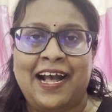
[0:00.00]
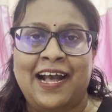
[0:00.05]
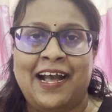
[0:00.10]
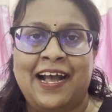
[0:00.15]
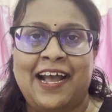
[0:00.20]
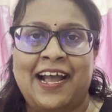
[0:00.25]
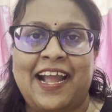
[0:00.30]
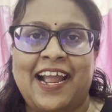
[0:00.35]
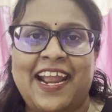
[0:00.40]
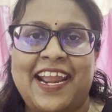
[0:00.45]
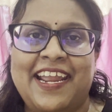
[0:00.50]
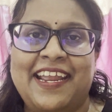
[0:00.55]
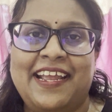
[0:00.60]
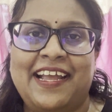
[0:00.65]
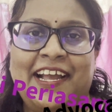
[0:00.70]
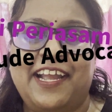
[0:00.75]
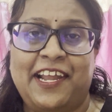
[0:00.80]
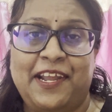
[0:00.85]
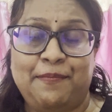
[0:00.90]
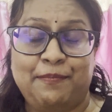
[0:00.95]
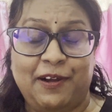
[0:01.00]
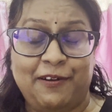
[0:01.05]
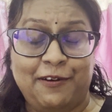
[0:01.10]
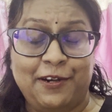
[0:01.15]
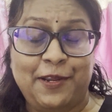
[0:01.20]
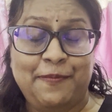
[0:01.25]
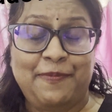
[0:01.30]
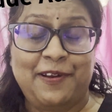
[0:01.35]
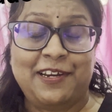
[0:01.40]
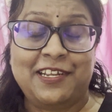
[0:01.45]
Hi, I am
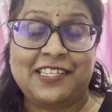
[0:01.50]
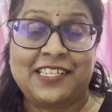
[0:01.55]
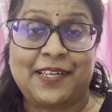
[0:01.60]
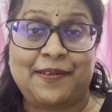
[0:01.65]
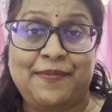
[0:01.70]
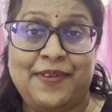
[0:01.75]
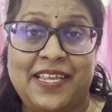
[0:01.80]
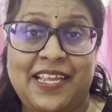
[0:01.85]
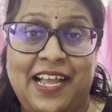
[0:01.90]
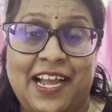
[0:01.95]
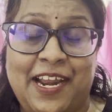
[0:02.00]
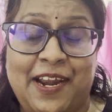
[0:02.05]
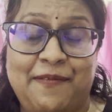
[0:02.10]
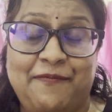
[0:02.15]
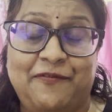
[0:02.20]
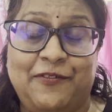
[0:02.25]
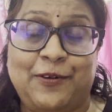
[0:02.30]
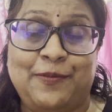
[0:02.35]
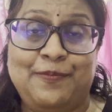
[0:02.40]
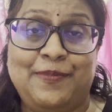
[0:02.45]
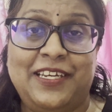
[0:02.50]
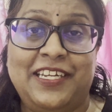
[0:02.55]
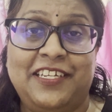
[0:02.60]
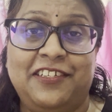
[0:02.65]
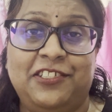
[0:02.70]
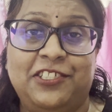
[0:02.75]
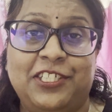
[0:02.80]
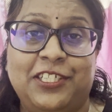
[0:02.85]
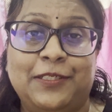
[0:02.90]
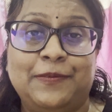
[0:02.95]
Bavani Periasamy. I am from
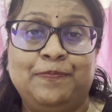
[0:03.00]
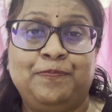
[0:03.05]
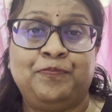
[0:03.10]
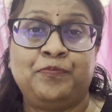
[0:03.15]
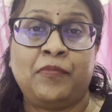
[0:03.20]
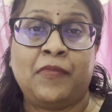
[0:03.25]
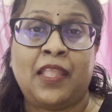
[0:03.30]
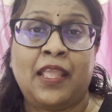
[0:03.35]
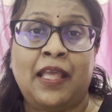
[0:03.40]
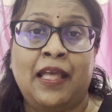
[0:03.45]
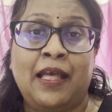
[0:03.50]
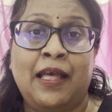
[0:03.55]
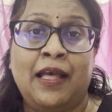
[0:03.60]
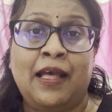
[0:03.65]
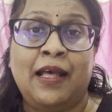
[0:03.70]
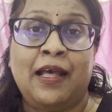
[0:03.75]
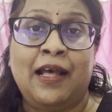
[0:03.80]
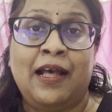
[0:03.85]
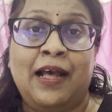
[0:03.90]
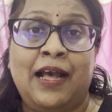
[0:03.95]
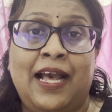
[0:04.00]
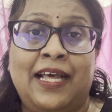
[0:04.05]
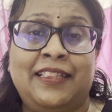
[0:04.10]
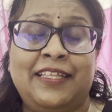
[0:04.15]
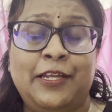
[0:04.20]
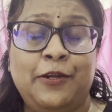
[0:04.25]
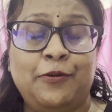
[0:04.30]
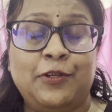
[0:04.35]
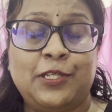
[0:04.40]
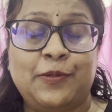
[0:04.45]
Malaysia. I
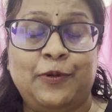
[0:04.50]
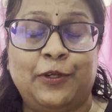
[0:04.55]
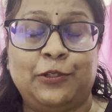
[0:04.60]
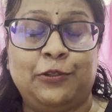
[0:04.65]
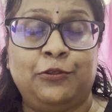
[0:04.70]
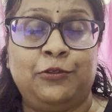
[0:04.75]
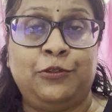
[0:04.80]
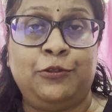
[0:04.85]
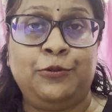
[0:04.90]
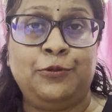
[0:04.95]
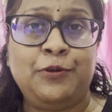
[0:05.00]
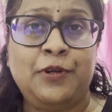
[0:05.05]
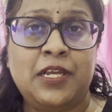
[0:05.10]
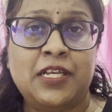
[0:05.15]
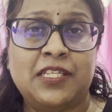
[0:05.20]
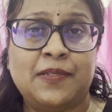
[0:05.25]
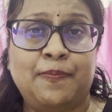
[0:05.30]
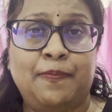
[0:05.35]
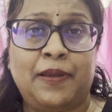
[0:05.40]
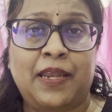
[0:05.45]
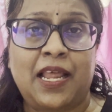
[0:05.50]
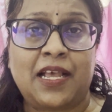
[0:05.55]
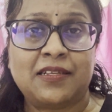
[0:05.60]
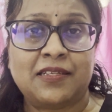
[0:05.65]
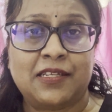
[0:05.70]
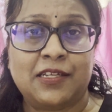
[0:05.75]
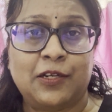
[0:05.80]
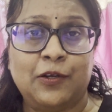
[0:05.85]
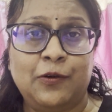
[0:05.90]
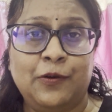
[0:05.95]
think it was about 2 years
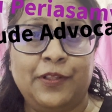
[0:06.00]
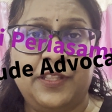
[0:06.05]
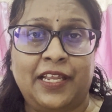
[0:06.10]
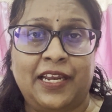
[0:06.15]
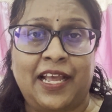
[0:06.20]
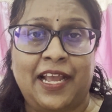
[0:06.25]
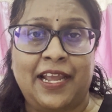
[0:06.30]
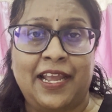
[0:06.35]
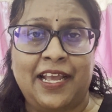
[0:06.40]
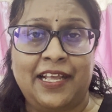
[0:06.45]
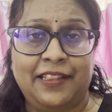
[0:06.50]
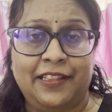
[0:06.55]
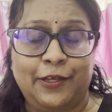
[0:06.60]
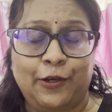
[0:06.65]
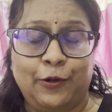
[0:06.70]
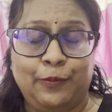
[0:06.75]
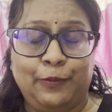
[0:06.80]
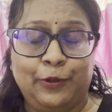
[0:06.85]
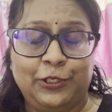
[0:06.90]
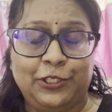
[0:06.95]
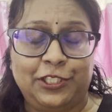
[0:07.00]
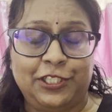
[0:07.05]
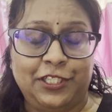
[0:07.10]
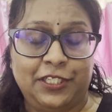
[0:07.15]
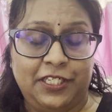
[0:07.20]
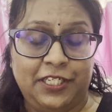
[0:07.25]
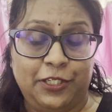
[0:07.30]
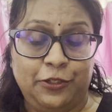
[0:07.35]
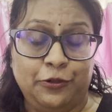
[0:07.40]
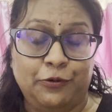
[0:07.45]
plus ago that I had the
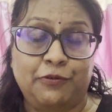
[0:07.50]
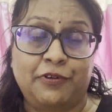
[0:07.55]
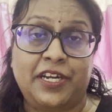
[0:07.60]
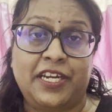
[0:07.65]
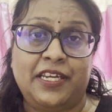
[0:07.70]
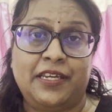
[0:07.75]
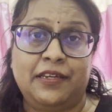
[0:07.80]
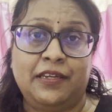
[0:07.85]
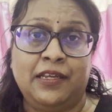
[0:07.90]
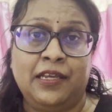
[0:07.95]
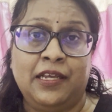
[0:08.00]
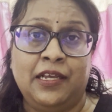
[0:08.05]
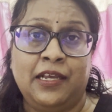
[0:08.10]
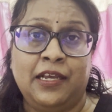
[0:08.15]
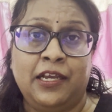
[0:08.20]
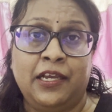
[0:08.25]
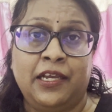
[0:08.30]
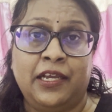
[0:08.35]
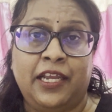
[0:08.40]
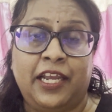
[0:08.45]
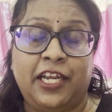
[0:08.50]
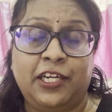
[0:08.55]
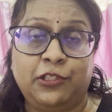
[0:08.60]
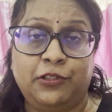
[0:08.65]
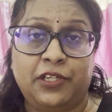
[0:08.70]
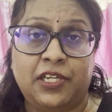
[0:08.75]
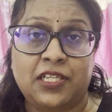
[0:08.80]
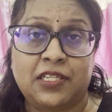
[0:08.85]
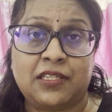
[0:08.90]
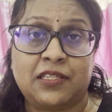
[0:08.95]
opportunity to read
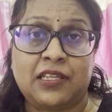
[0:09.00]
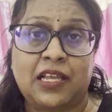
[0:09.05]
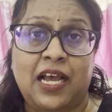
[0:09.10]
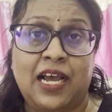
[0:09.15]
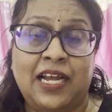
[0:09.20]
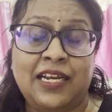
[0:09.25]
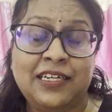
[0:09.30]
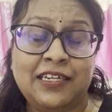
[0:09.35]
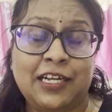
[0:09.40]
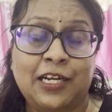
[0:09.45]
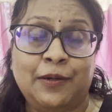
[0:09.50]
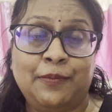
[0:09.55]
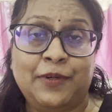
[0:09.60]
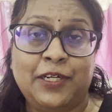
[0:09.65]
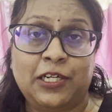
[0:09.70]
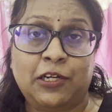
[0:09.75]
Andrea's Uncommon